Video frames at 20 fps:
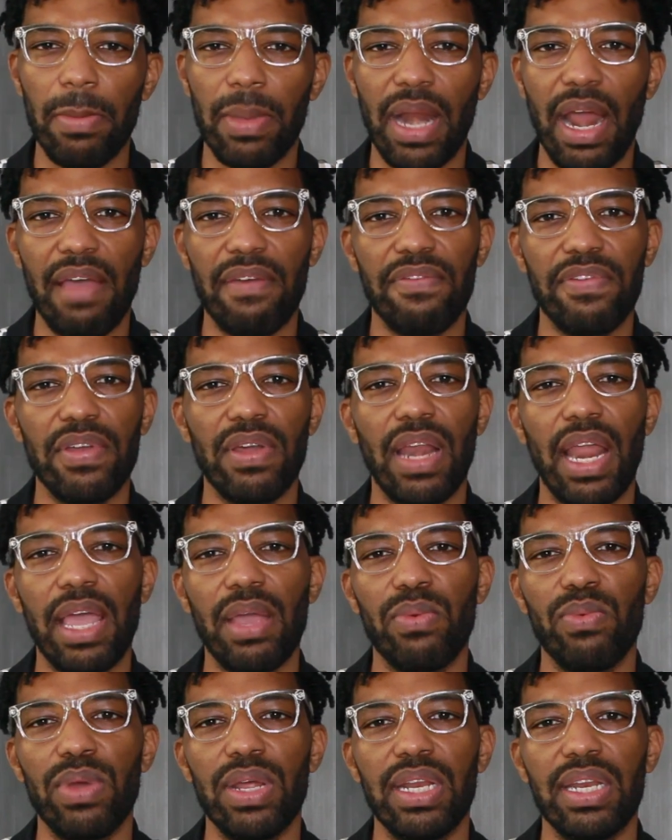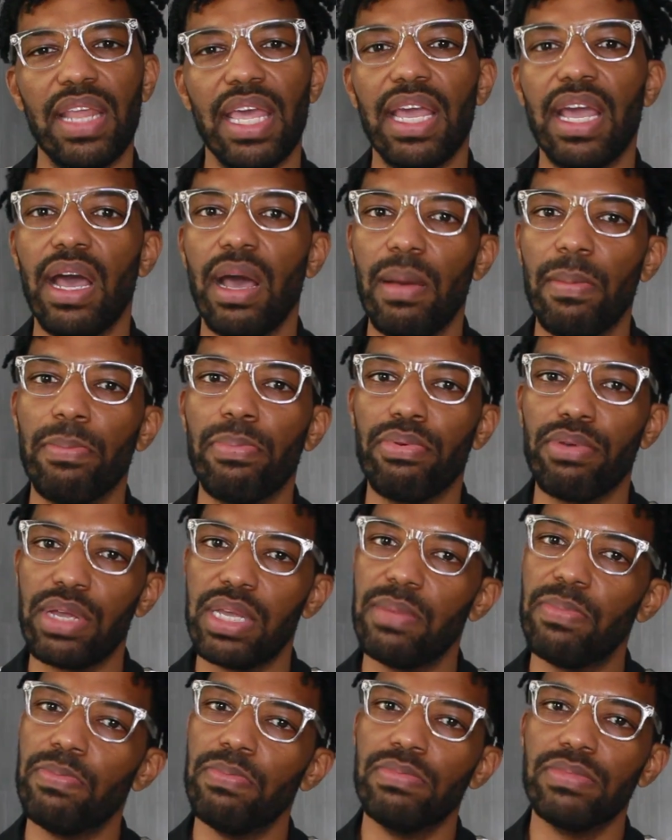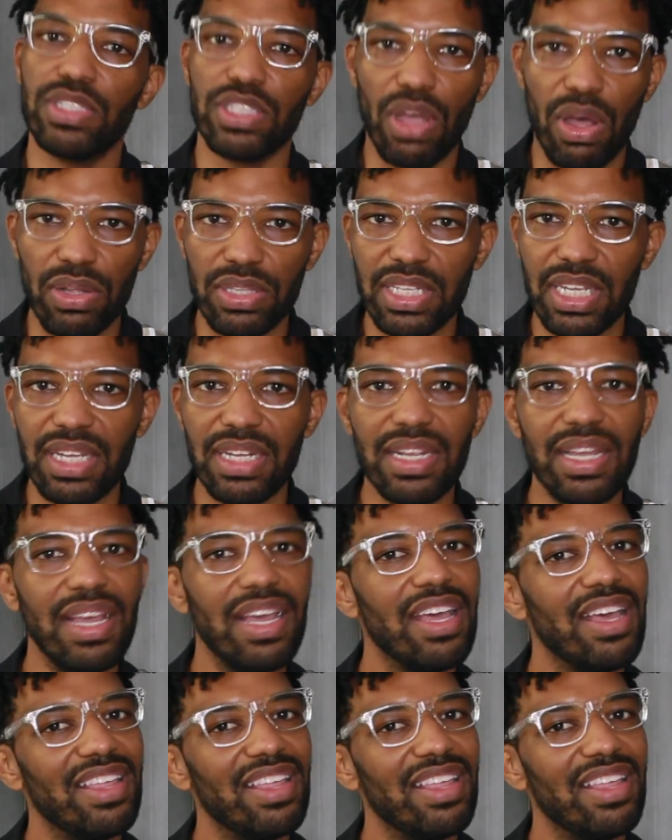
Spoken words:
But I feel like when they come pre-salted,